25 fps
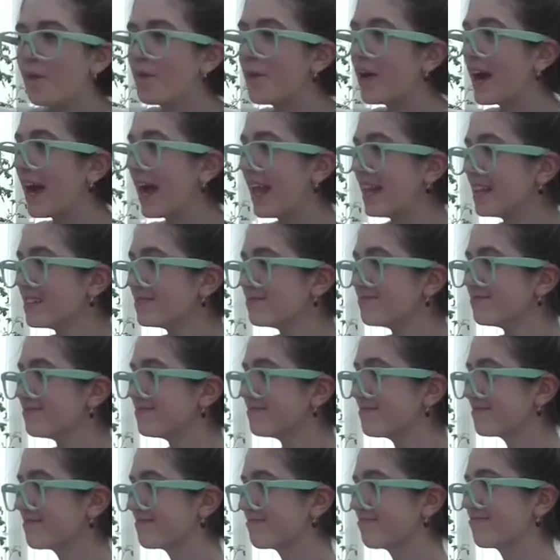Well,
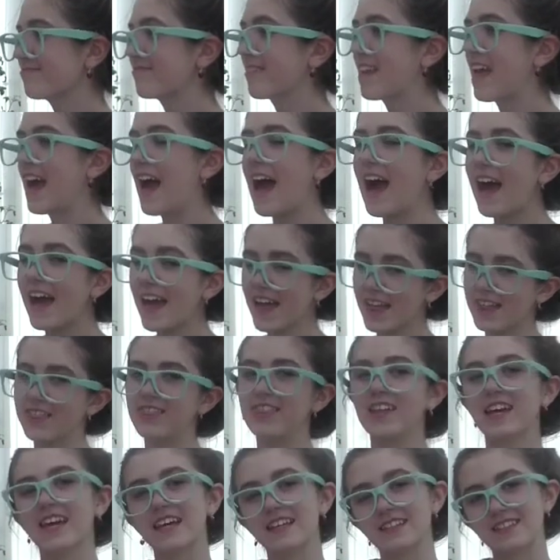I
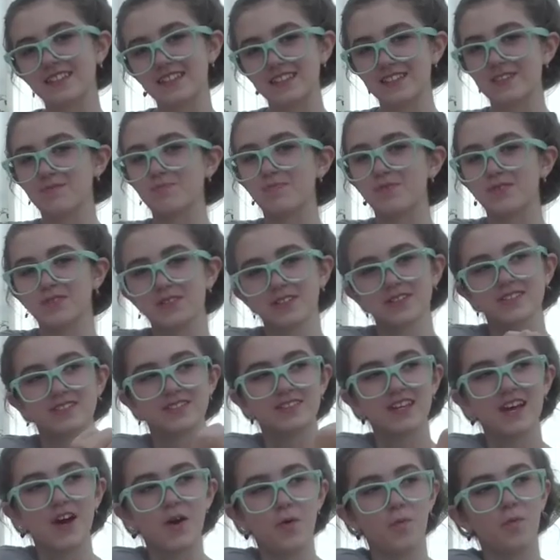think these
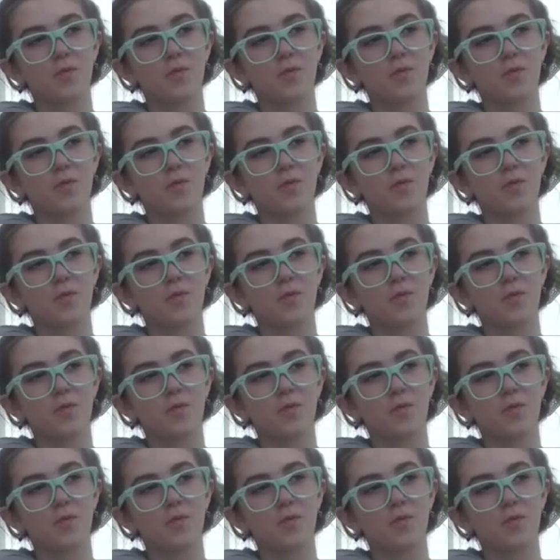boys